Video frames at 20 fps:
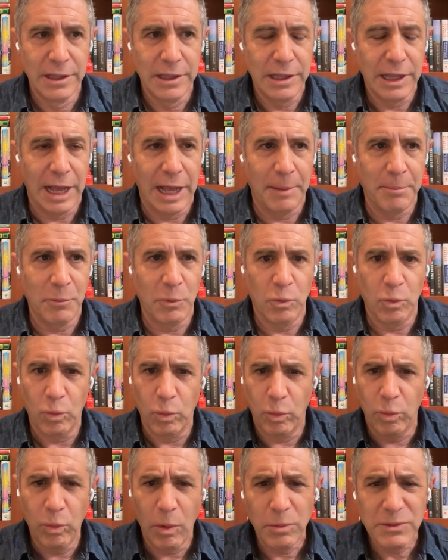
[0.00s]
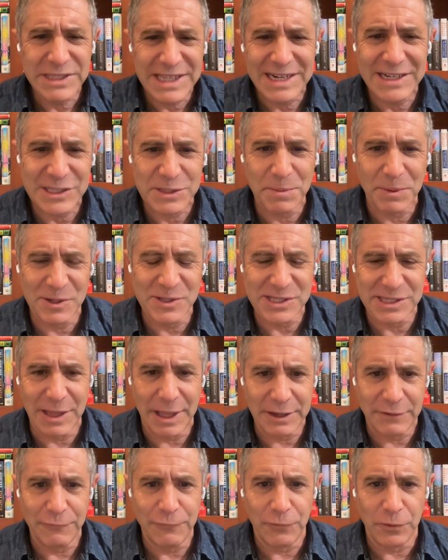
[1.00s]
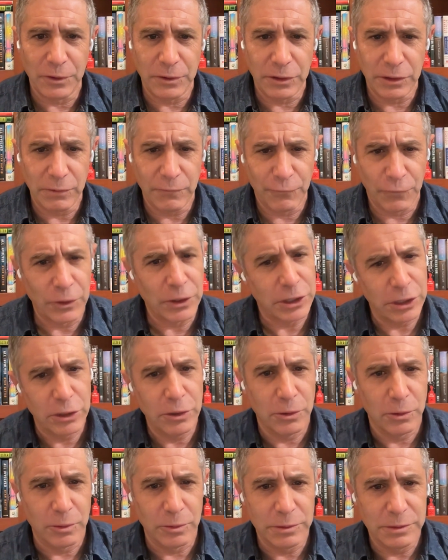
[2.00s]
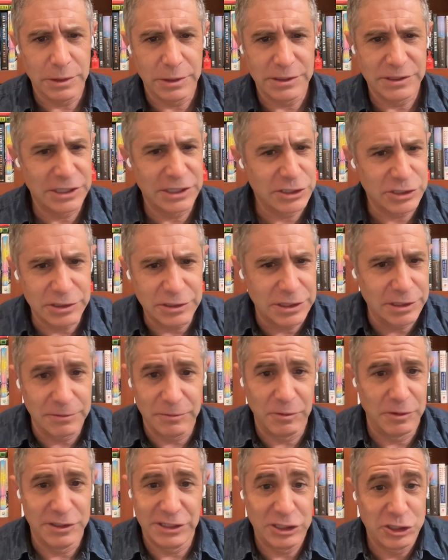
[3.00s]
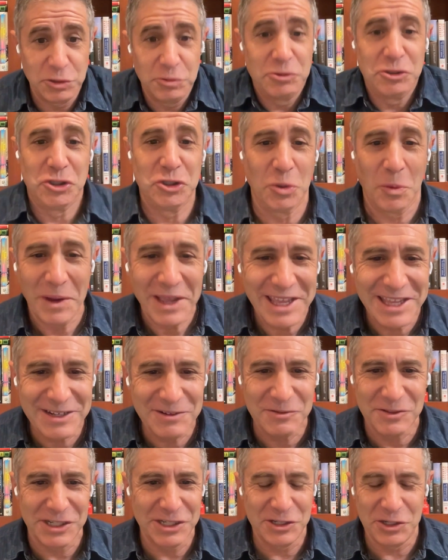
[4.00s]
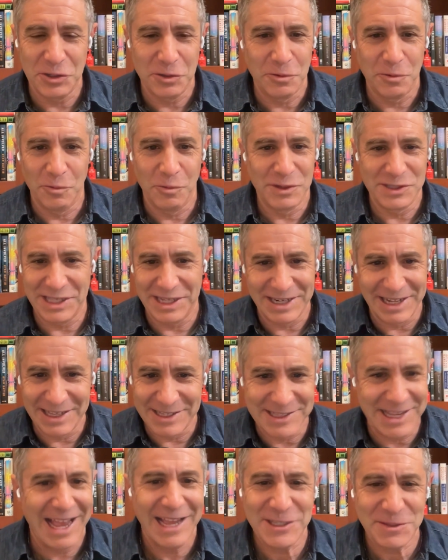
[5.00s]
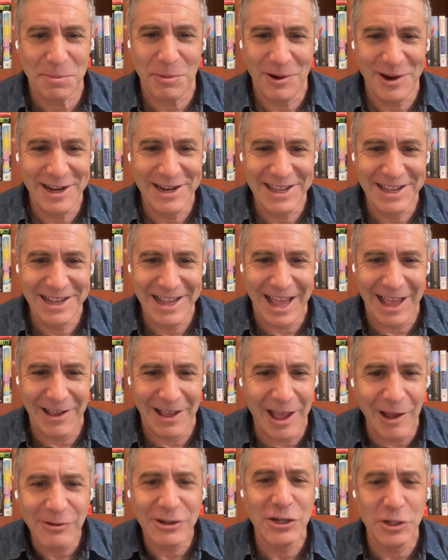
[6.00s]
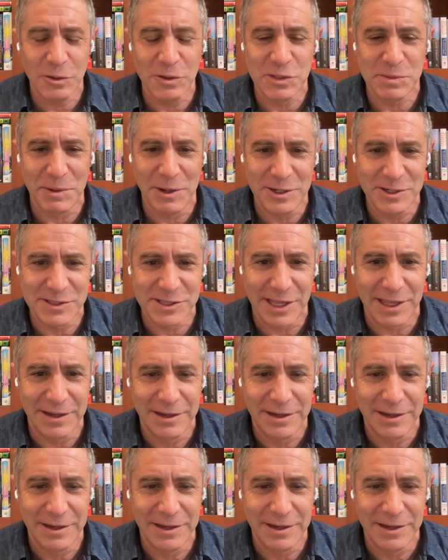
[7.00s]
What was that experience like for you? Did you enjoy it? Was it exasperating? How did you experience it?